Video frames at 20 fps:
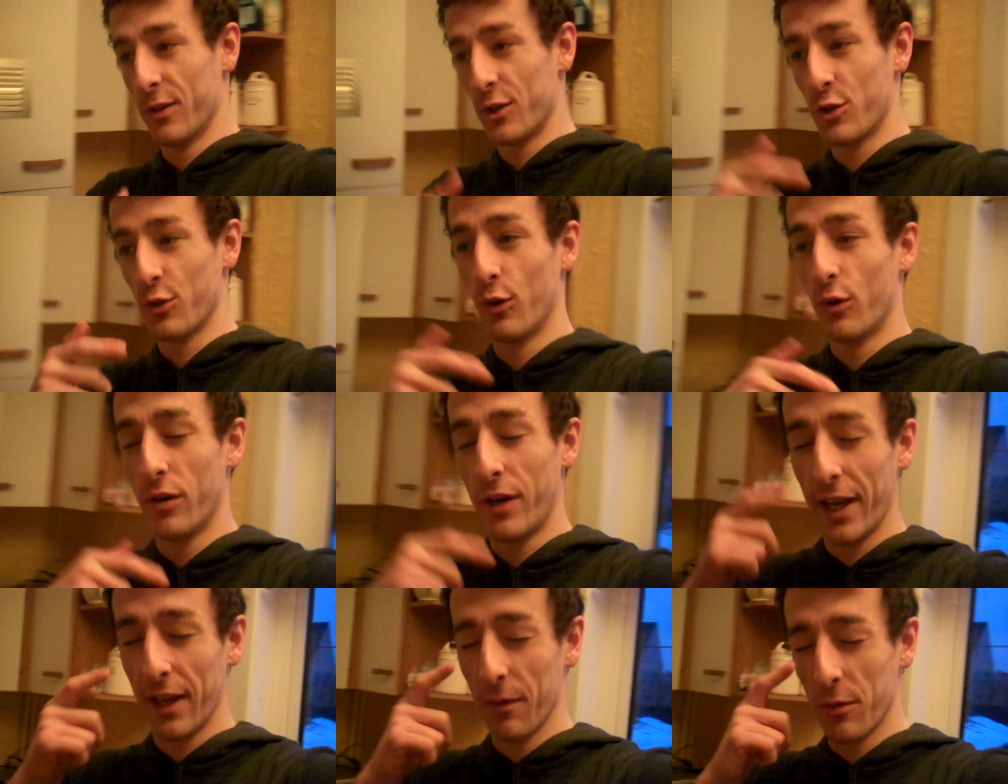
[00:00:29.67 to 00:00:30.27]

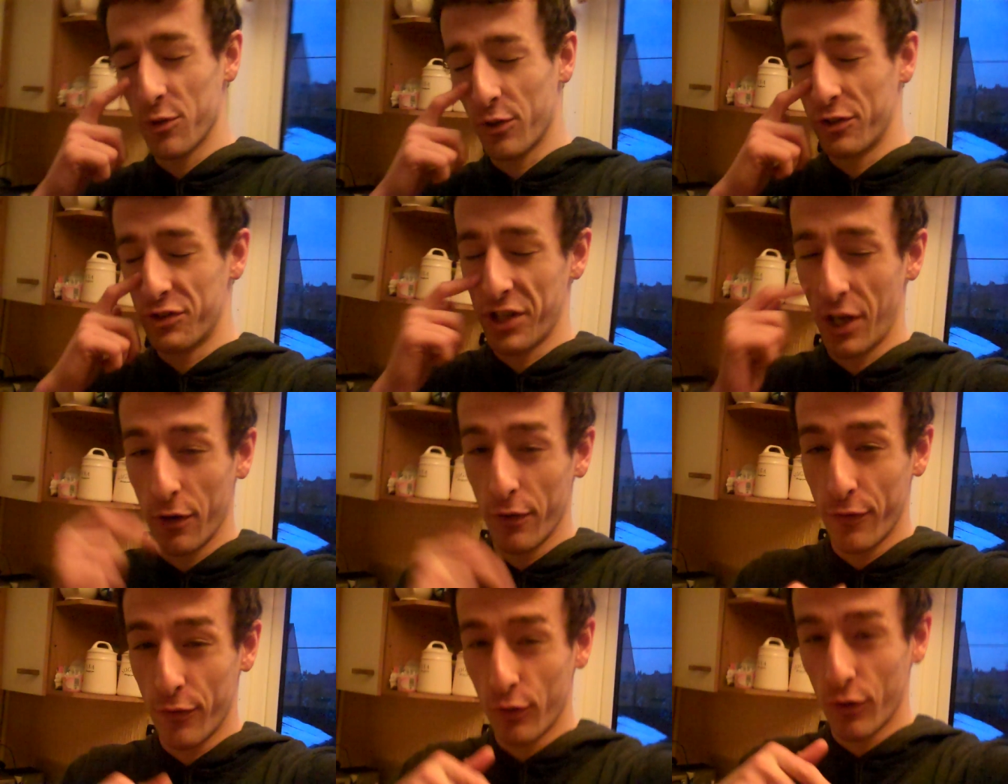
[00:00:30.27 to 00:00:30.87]
show, I think it was on
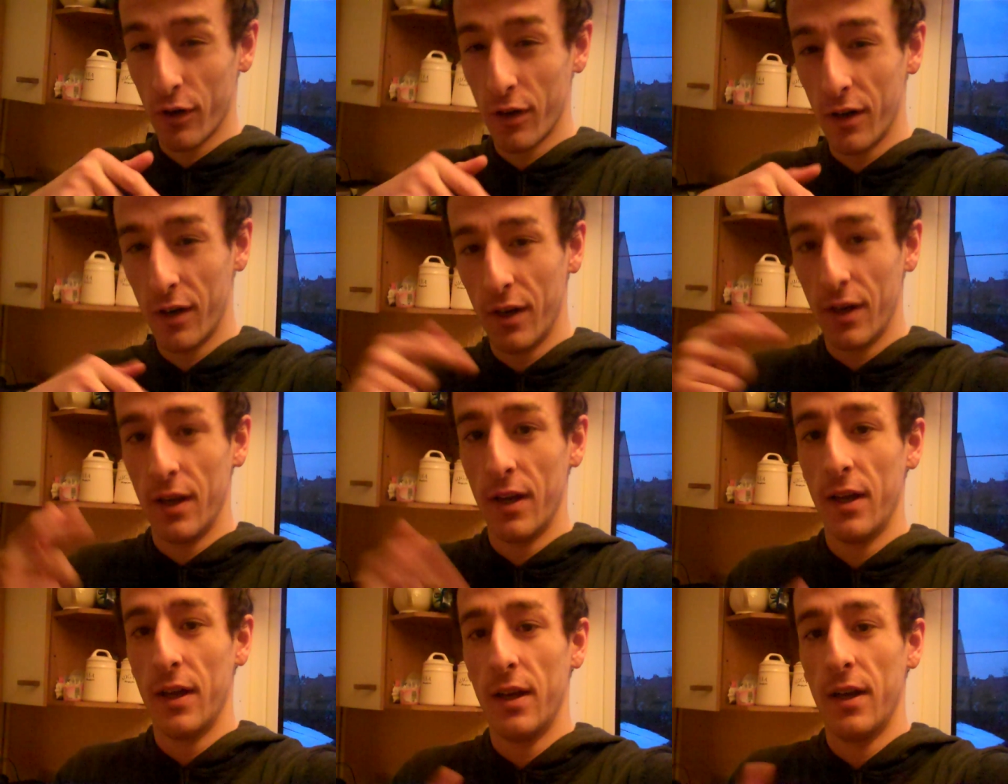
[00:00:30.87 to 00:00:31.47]
Channel 4,
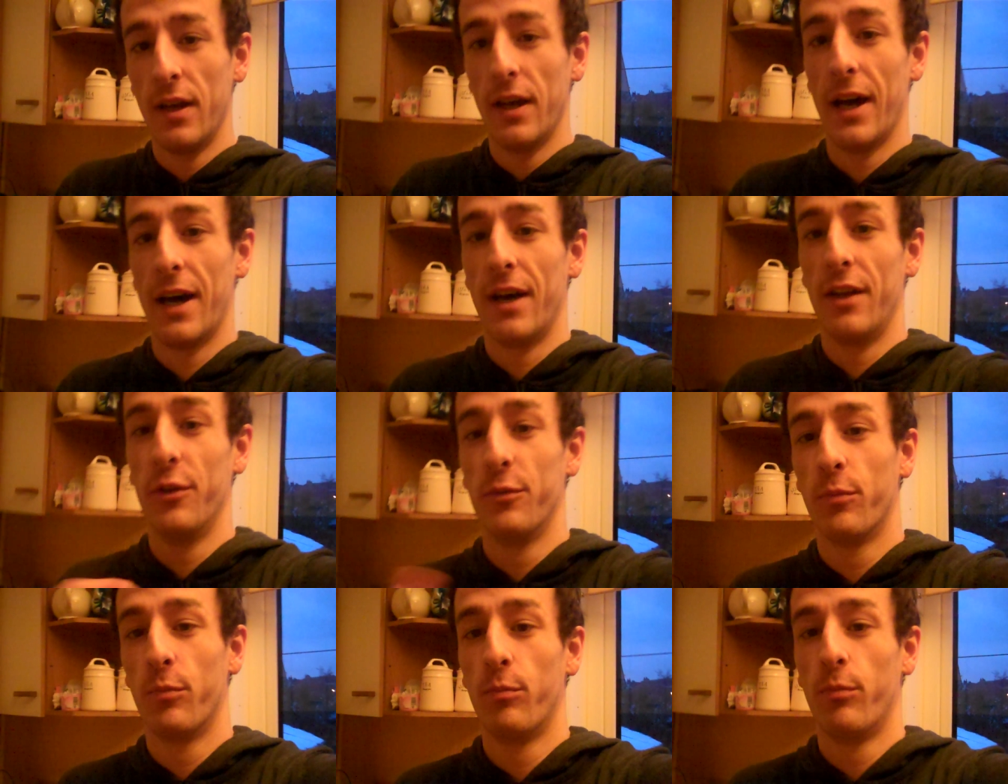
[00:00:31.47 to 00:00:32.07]

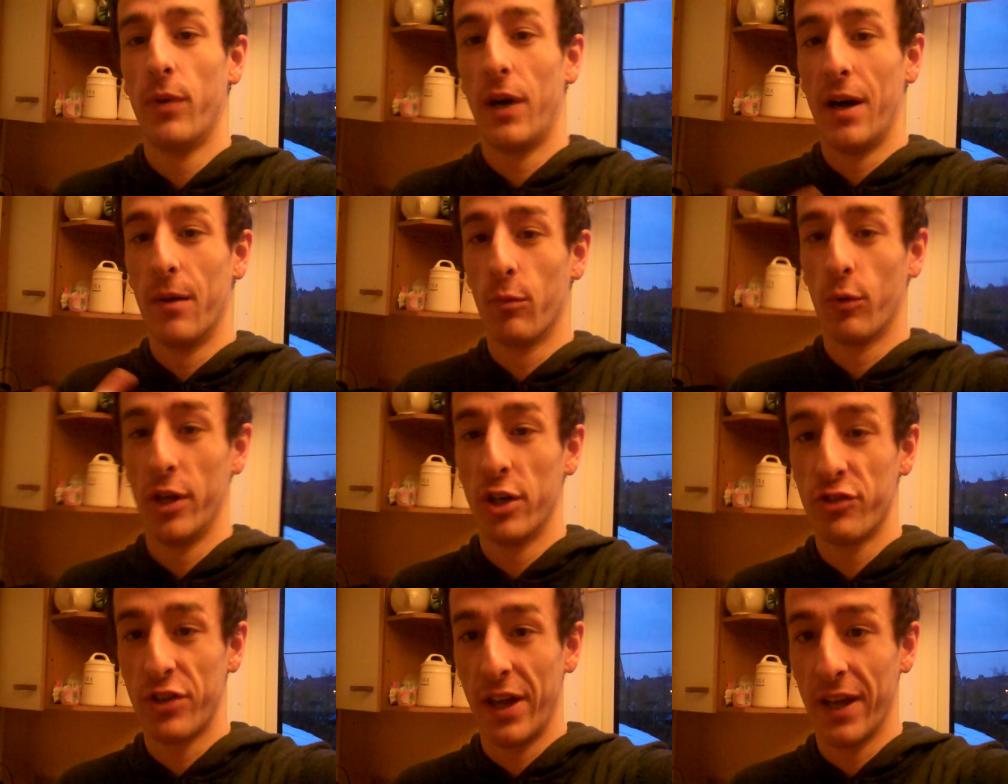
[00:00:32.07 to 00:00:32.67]
and
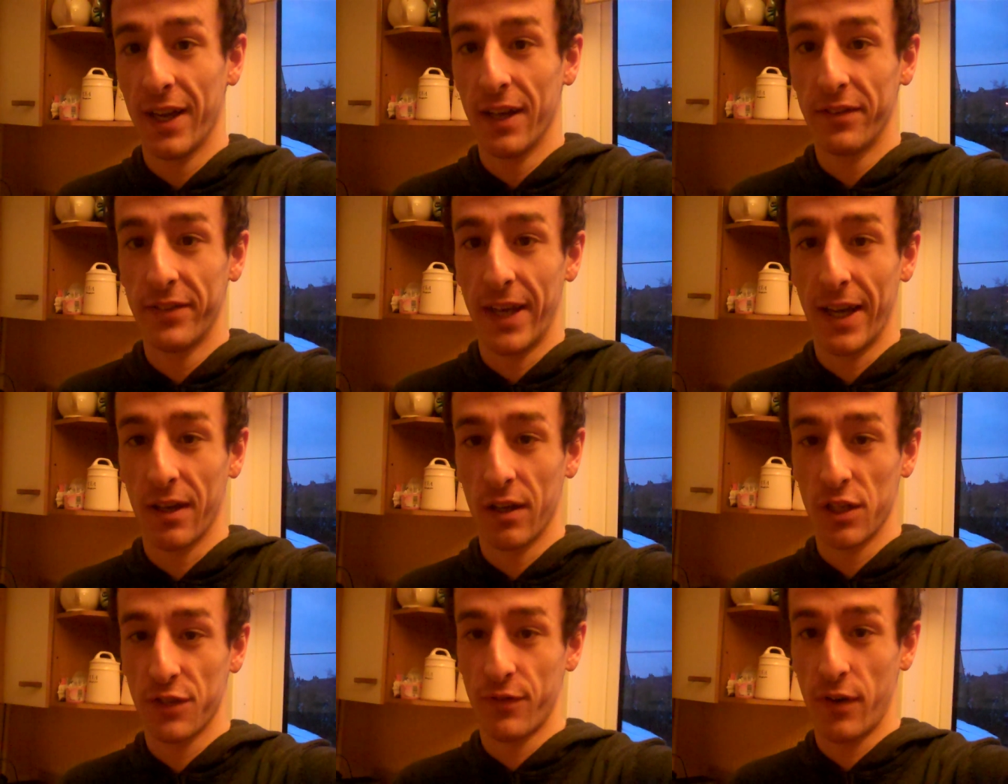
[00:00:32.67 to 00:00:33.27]
I'm going to try and get
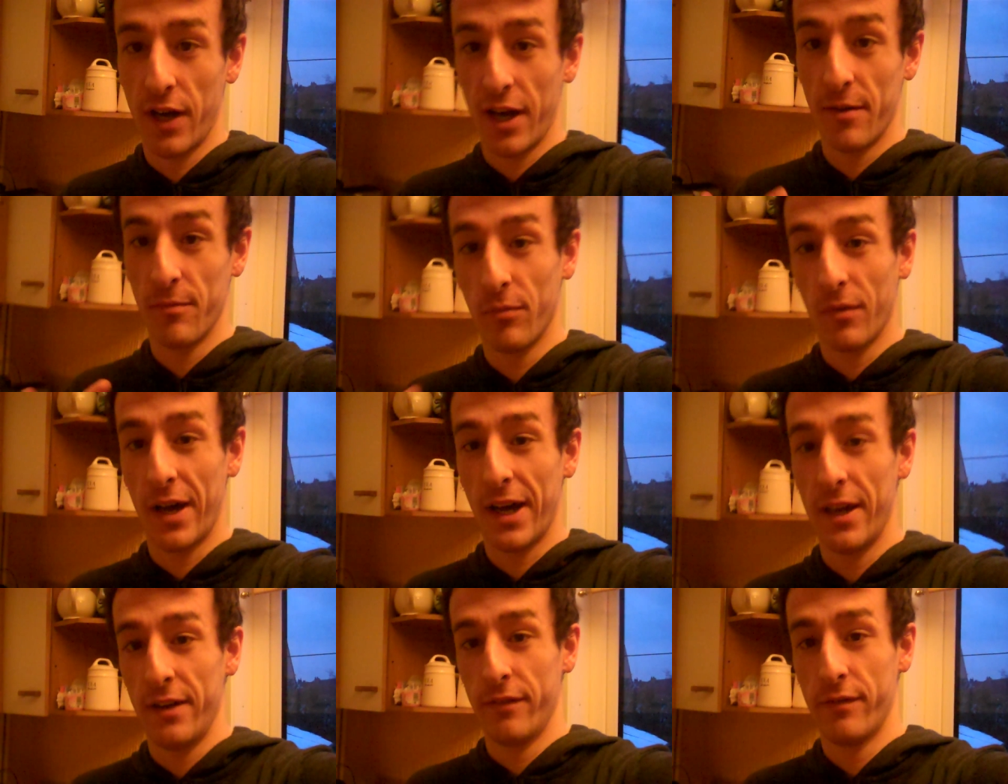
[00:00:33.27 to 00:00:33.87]
tickets for
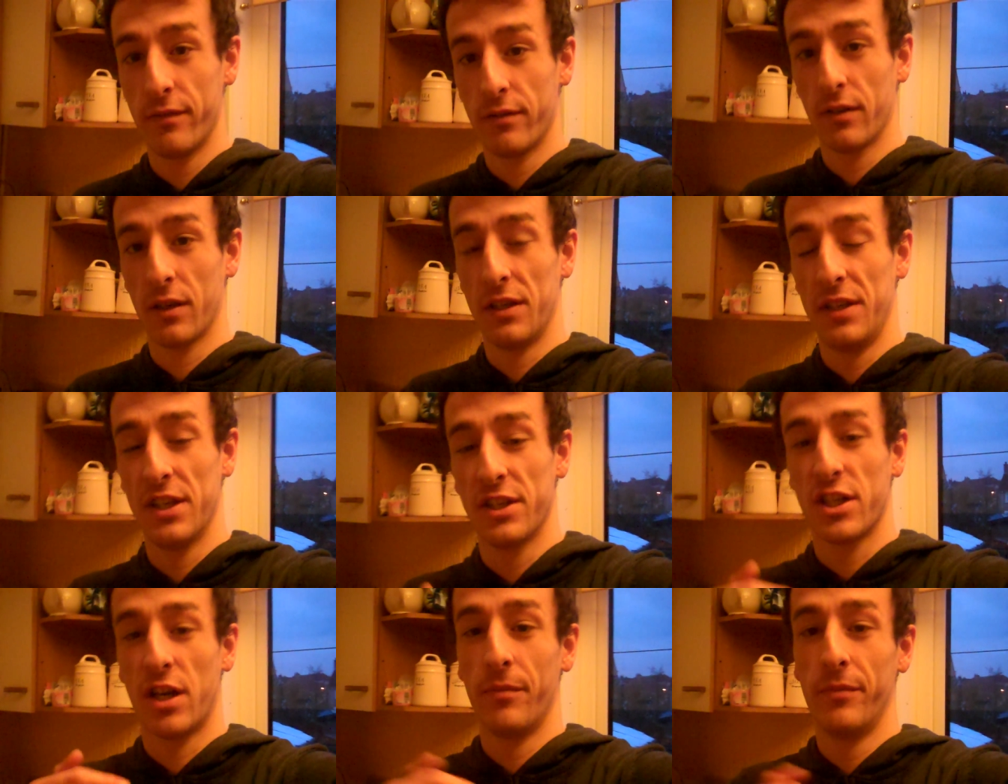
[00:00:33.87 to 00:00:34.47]
him live,
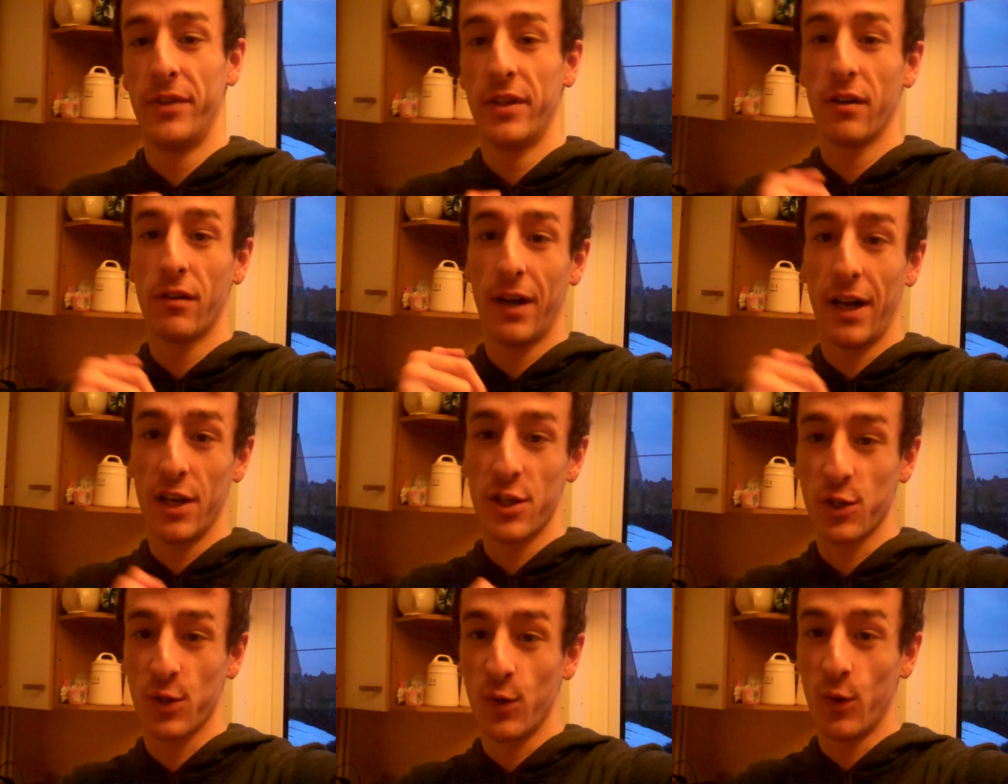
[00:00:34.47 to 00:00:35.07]
because he's coming to
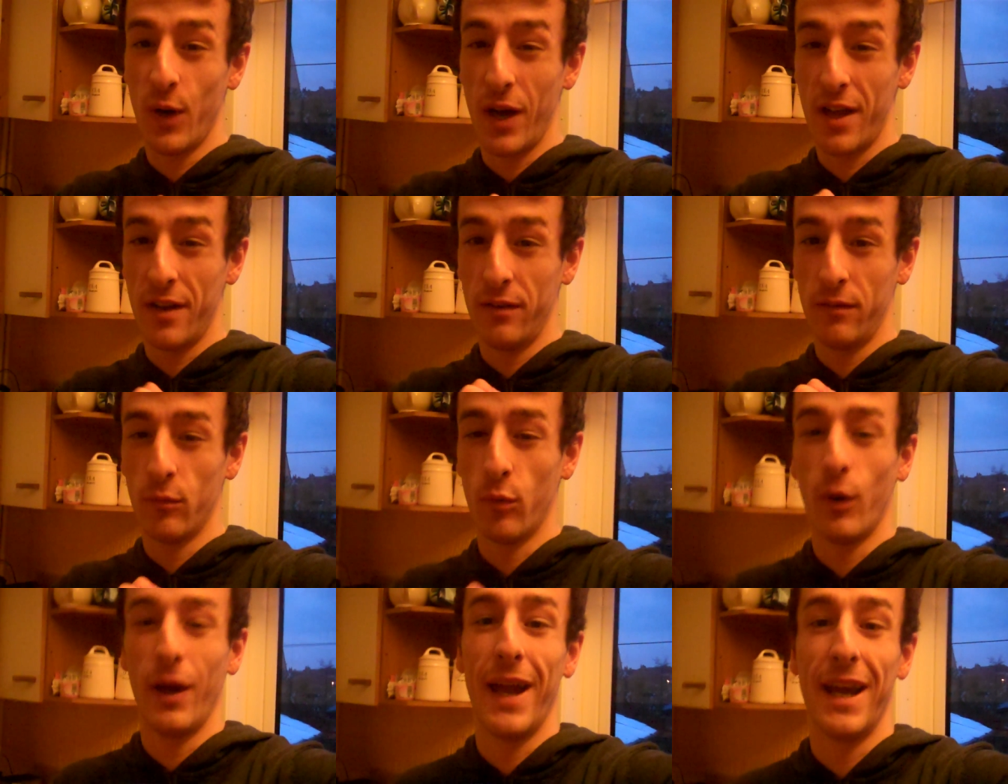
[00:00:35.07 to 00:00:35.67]
Glasgow
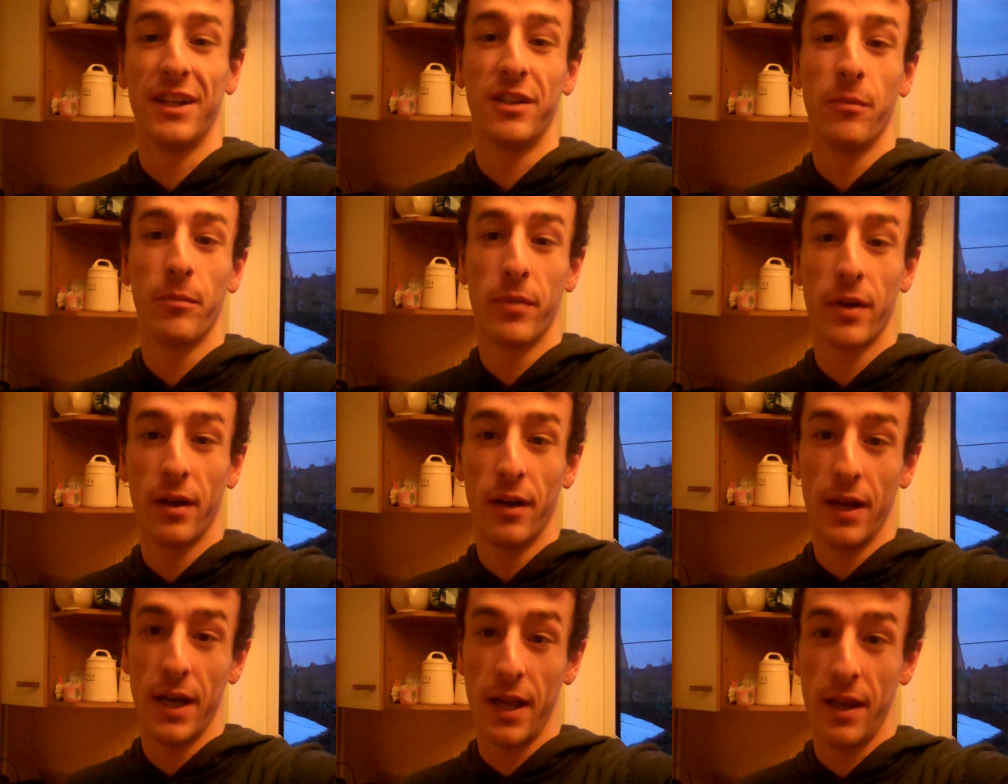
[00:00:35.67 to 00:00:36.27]
and well,
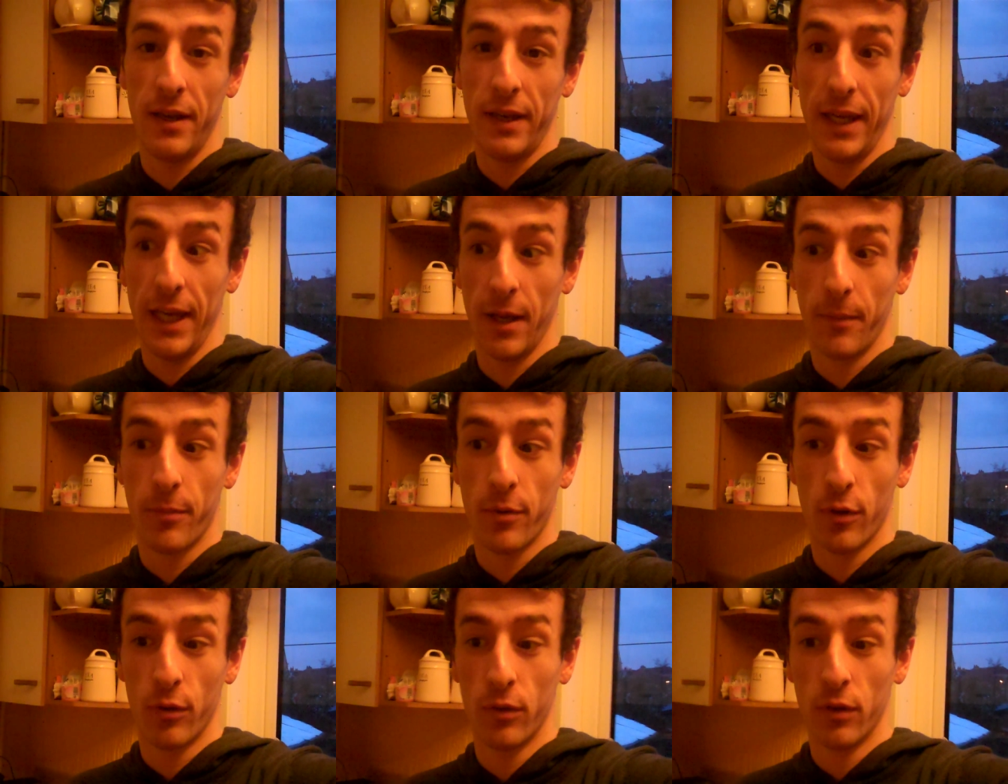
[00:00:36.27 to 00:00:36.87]
Edinburgh in
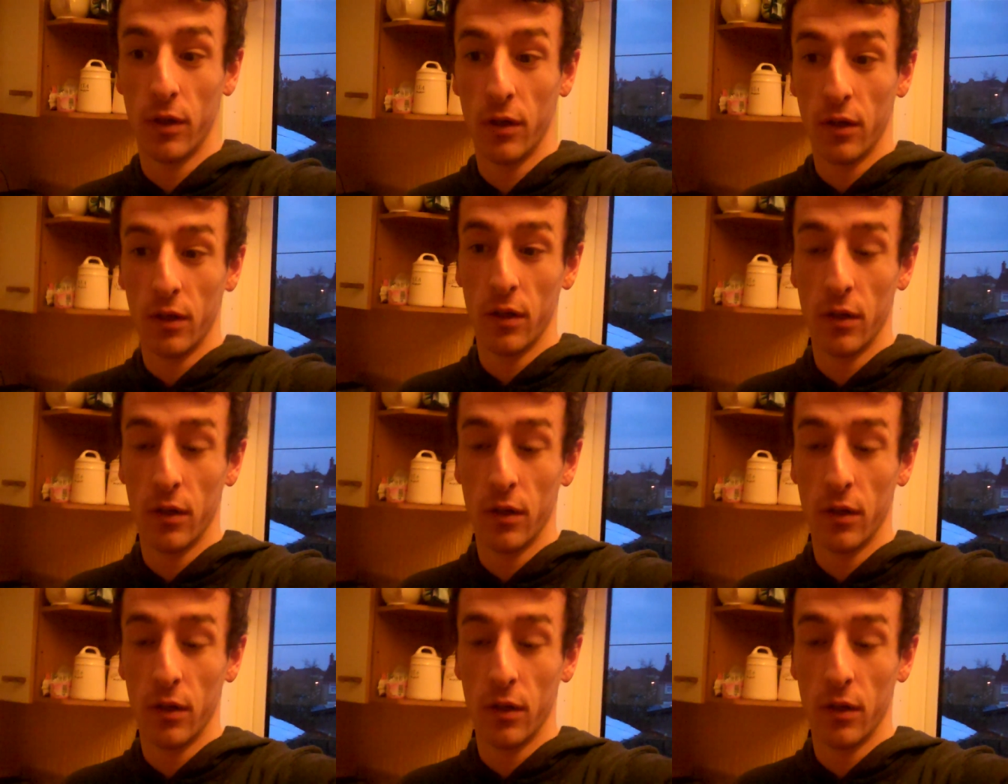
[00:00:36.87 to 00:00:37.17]
April,